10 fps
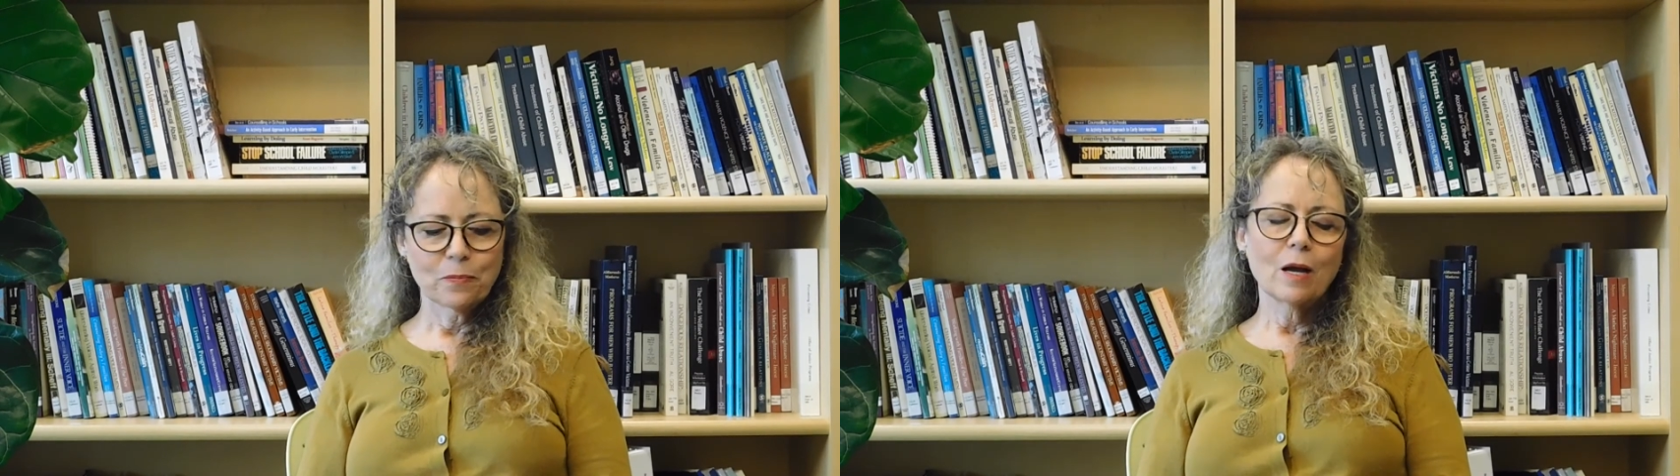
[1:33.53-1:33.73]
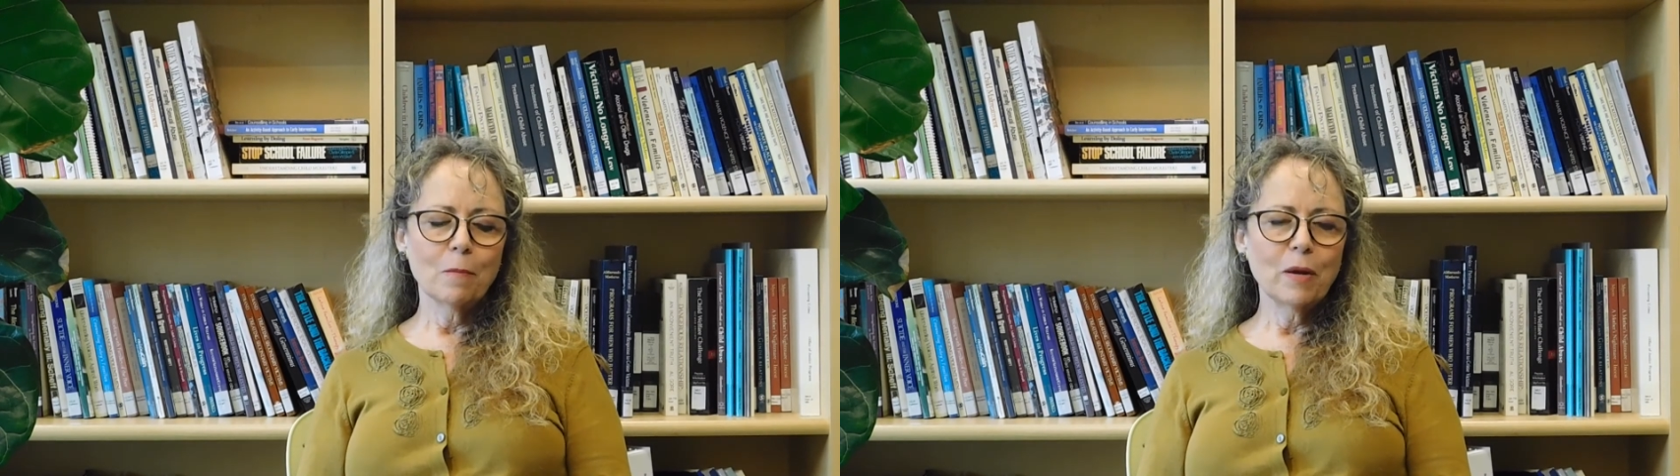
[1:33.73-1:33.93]

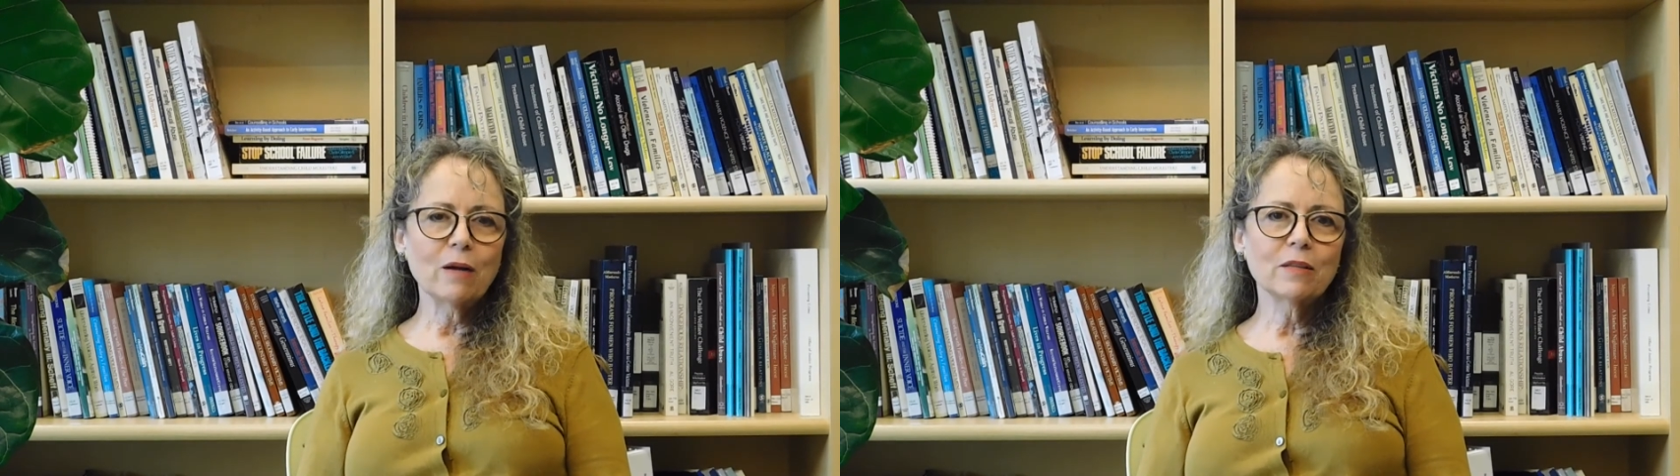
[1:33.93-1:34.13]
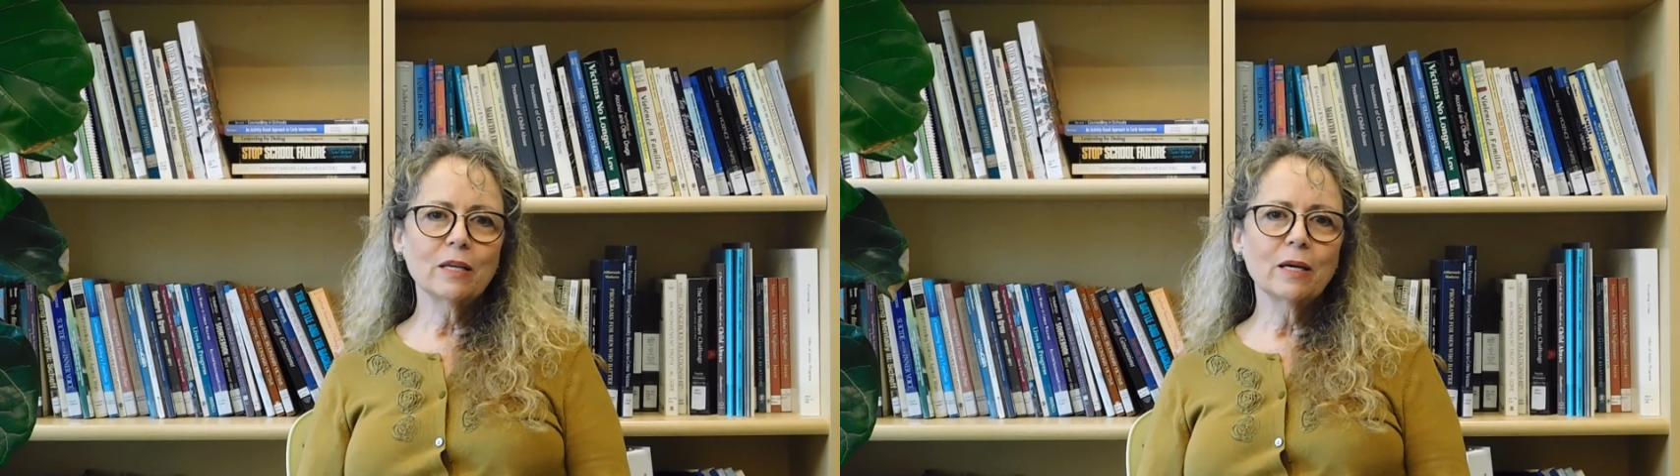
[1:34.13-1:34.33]

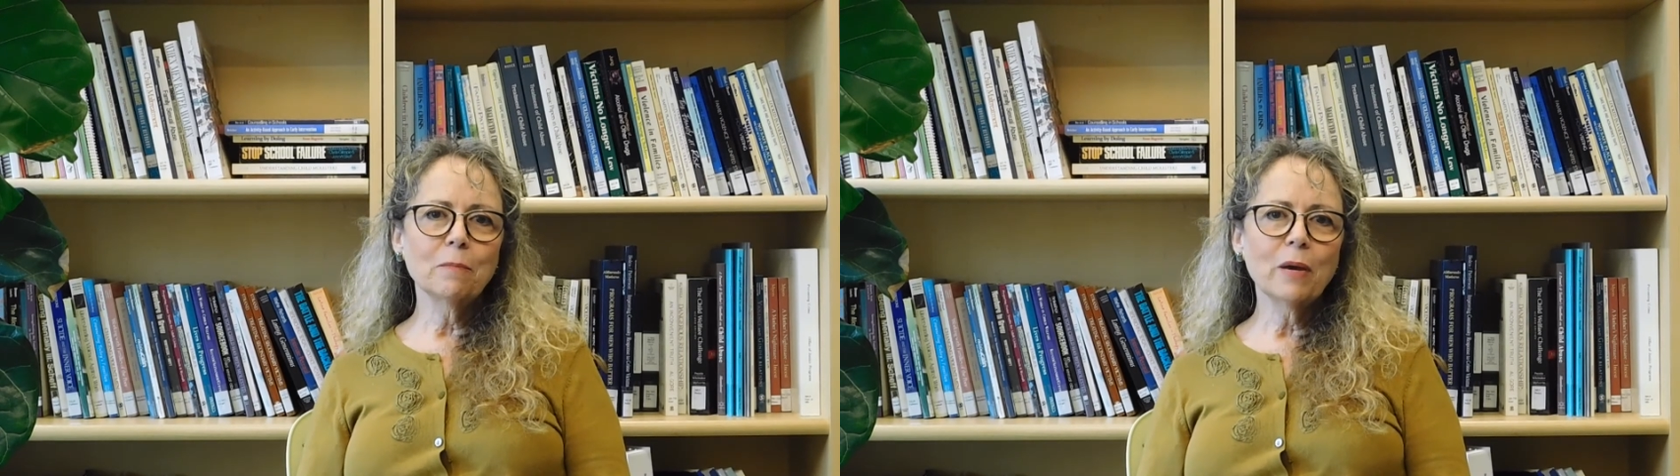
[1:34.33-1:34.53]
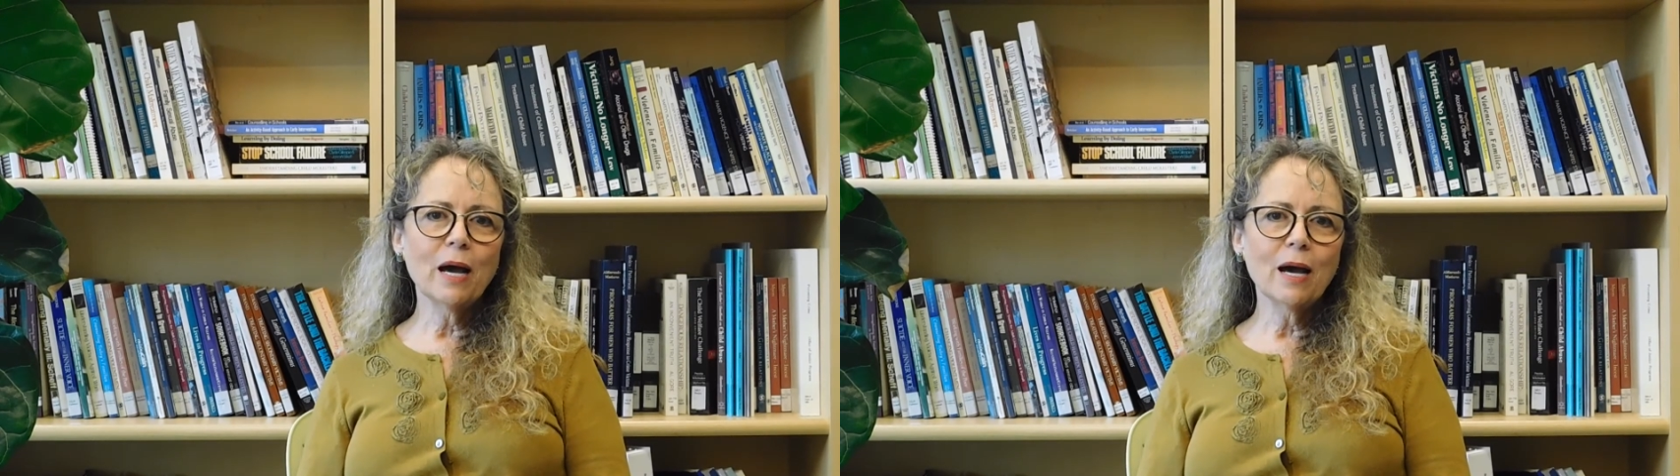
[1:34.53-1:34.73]
about the
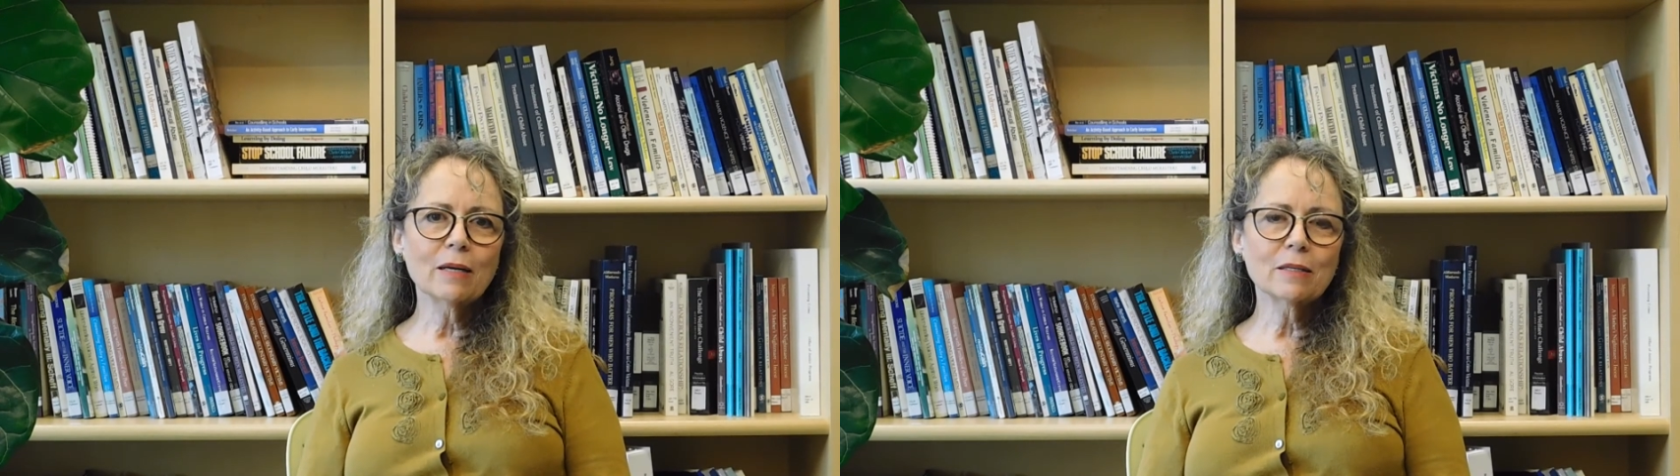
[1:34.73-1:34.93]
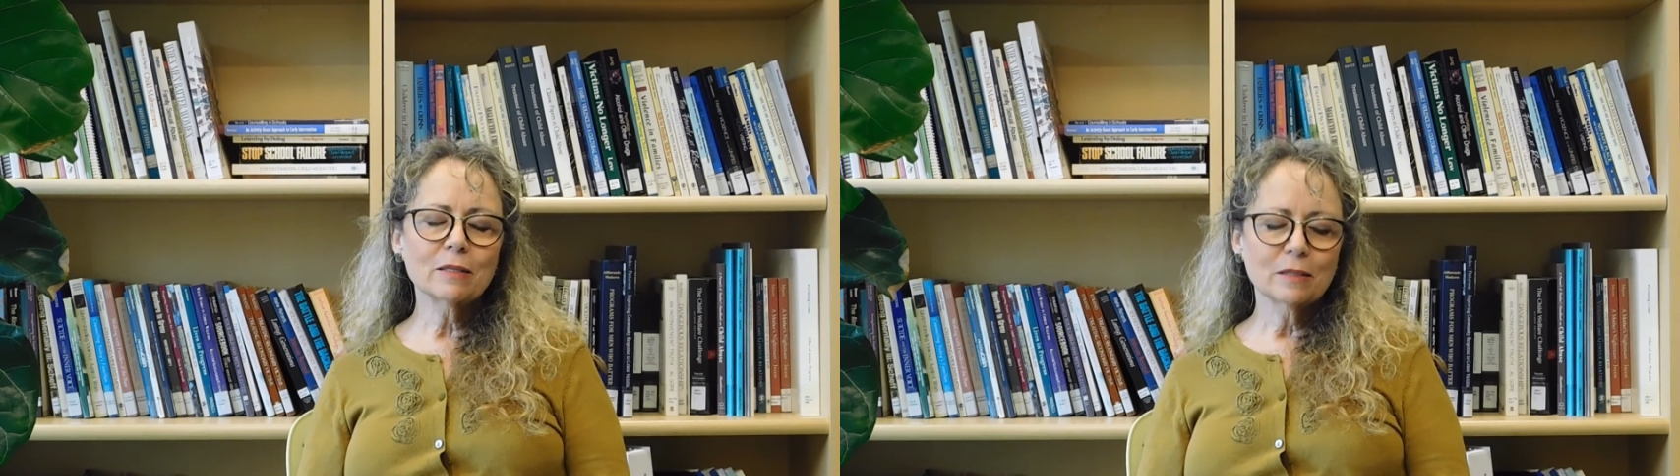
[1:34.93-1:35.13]

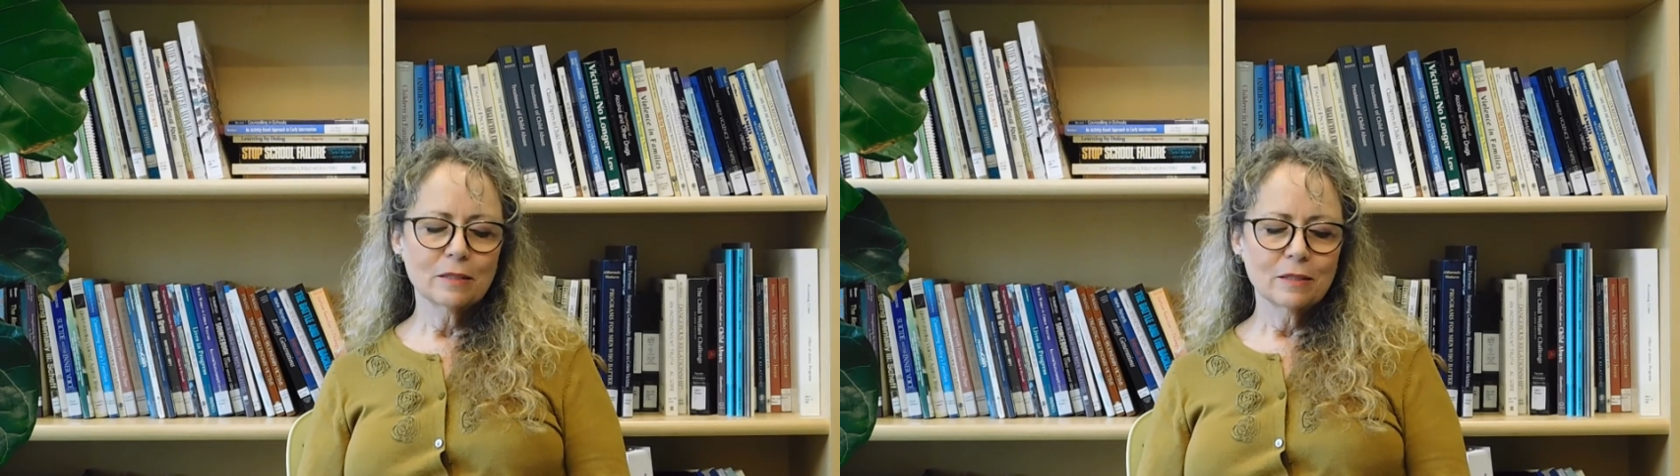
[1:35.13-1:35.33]
impact